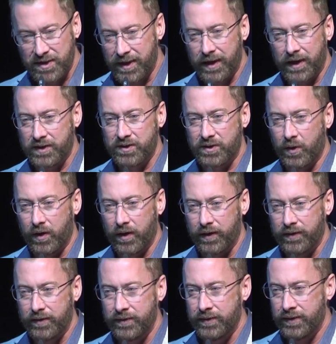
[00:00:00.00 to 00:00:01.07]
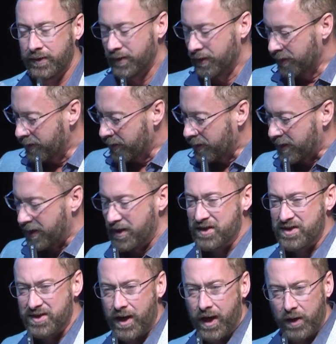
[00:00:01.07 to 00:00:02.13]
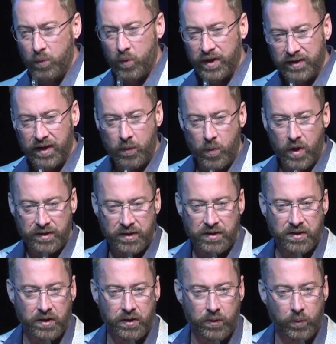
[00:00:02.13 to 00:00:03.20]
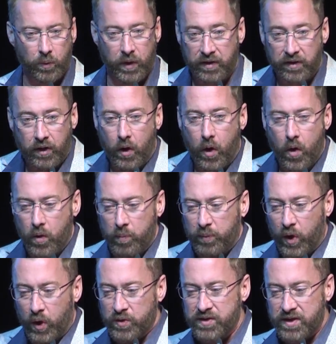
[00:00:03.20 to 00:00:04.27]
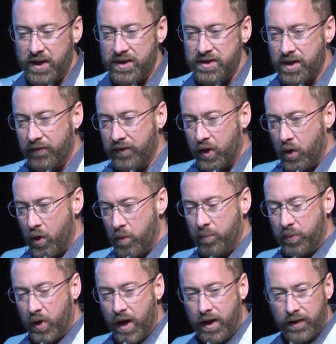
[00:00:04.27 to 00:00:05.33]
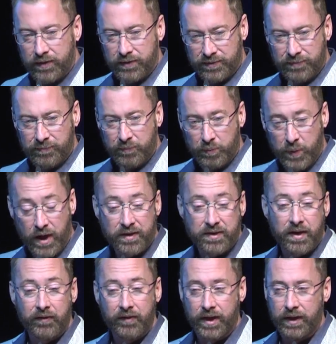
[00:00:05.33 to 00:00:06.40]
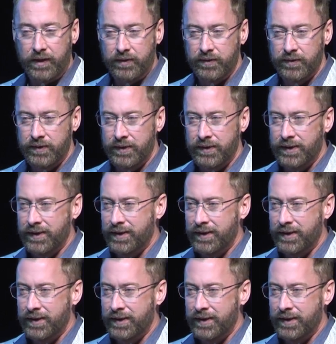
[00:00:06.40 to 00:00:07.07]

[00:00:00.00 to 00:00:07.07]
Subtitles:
doesn't get extorted, can decide what they want to do with their own proceeds of their own productivity,